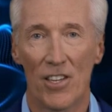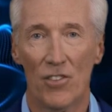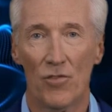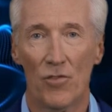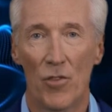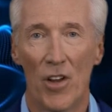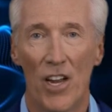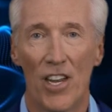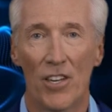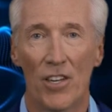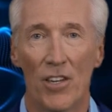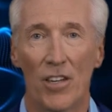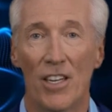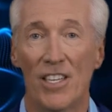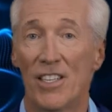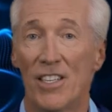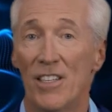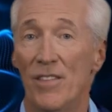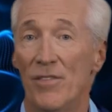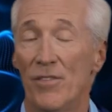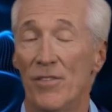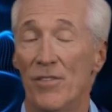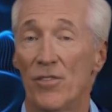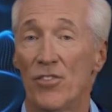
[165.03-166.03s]
finally,
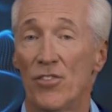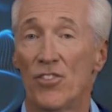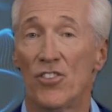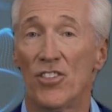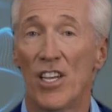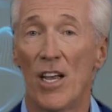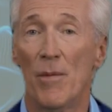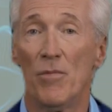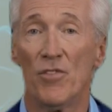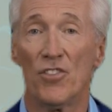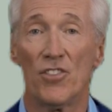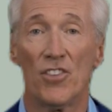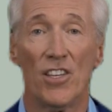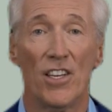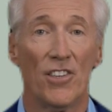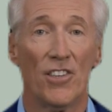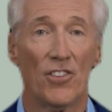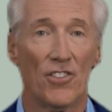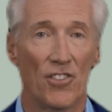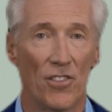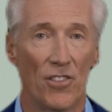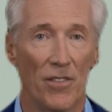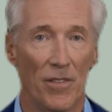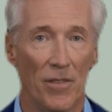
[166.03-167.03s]
step
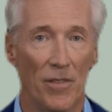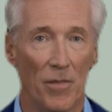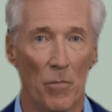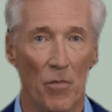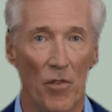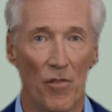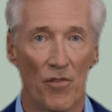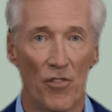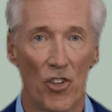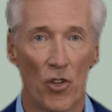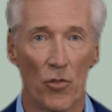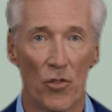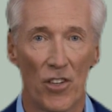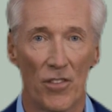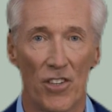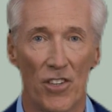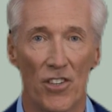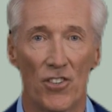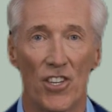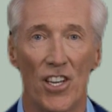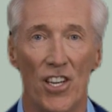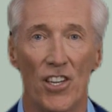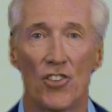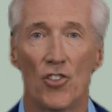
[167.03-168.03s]
6, reviewing the
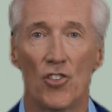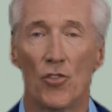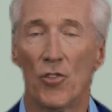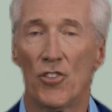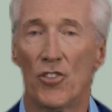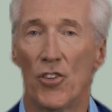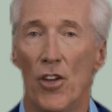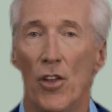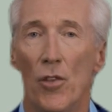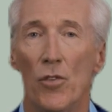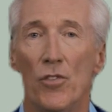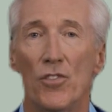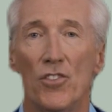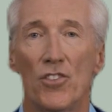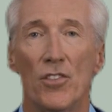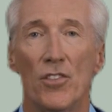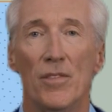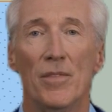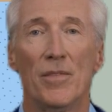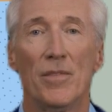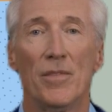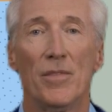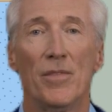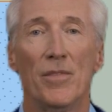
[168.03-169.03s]
test results.
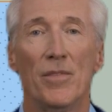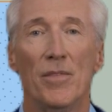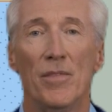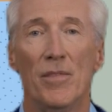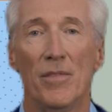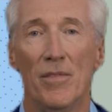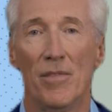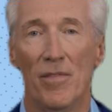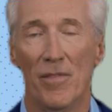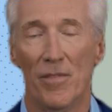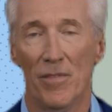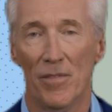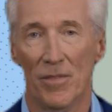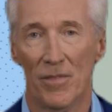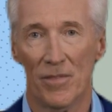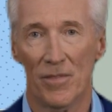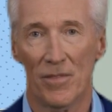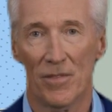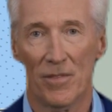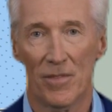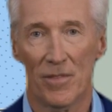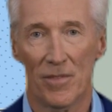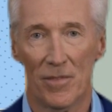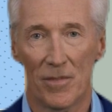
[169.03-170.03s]

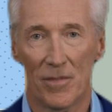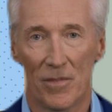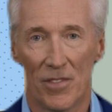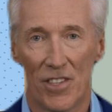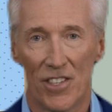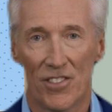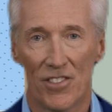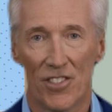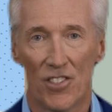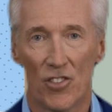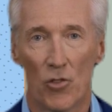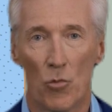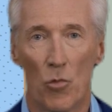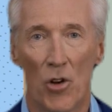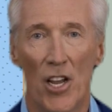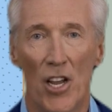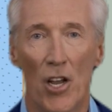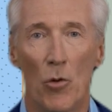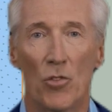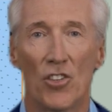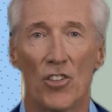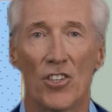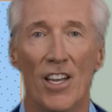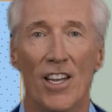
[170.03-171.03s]
This is where
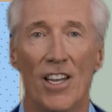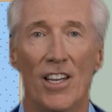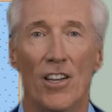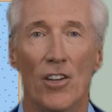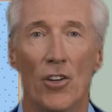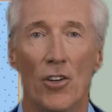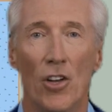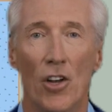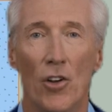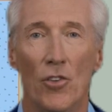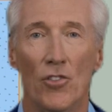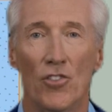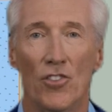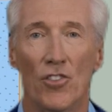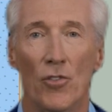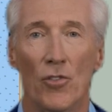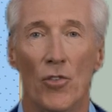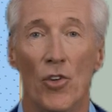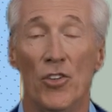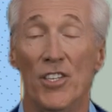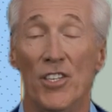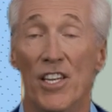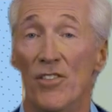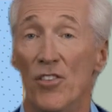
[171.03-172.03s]
we take a close
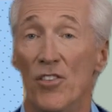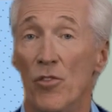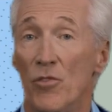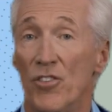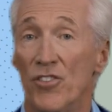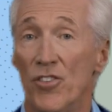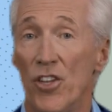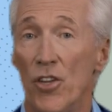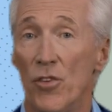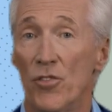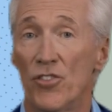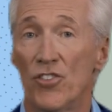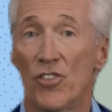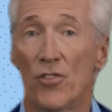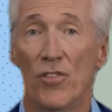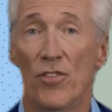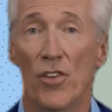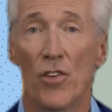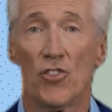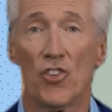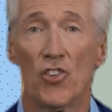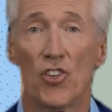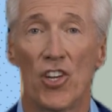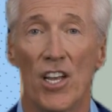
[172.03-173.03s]
look at the results of
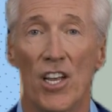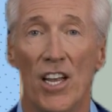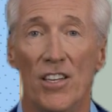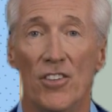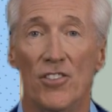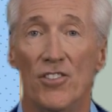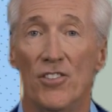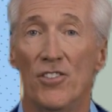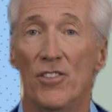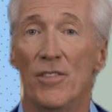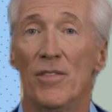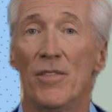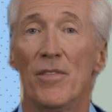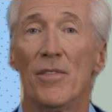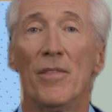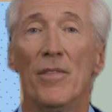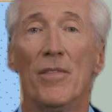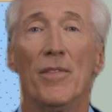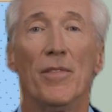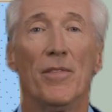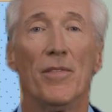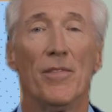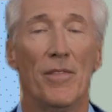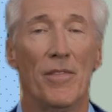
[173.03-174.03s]
those checks.
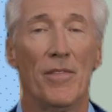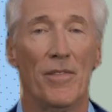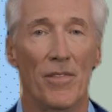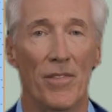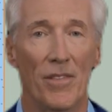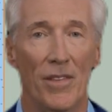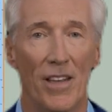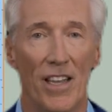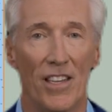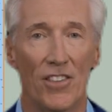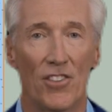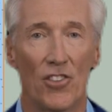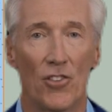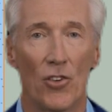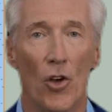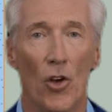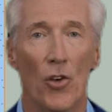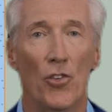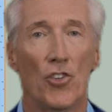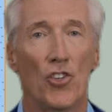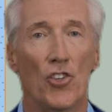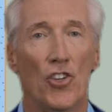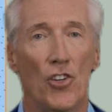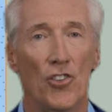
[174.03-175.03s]
It's
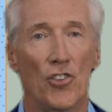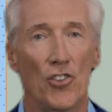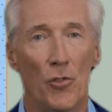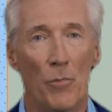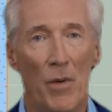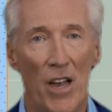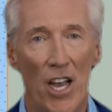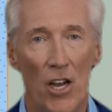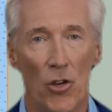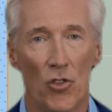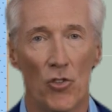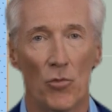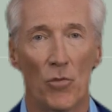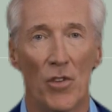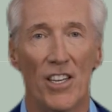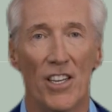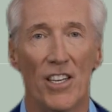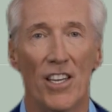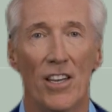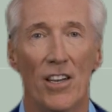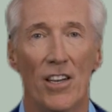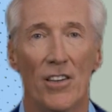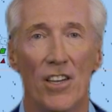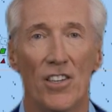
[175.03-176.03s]
not just about
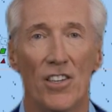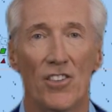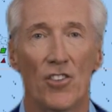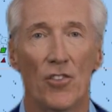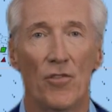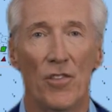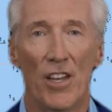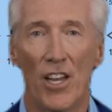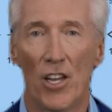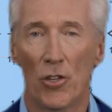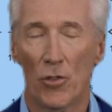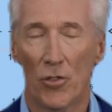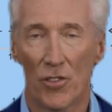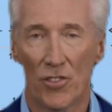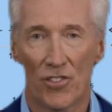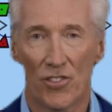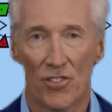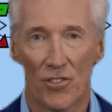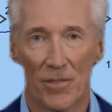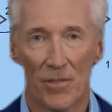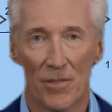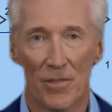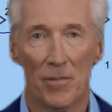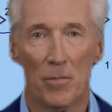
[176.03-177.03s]
reading a list of errors.
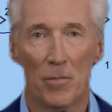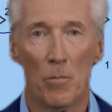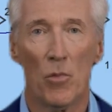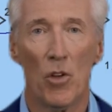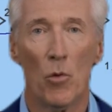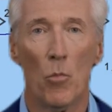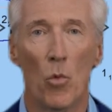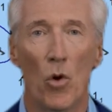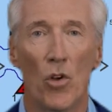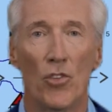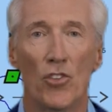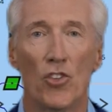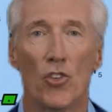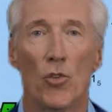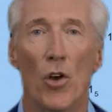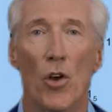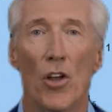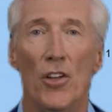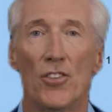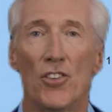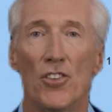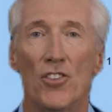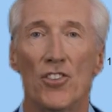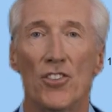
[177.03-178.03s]
We want to
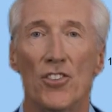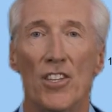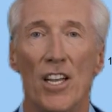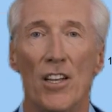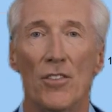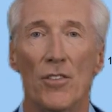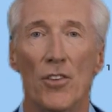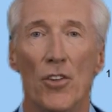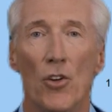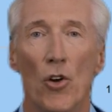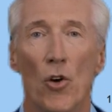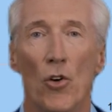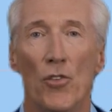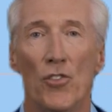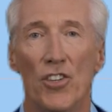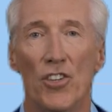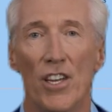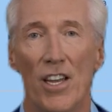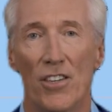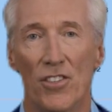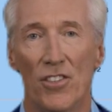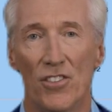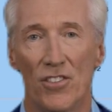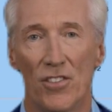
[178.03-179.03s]
understand the
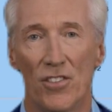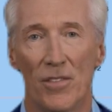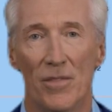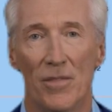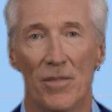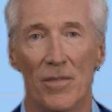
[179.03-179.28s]
context.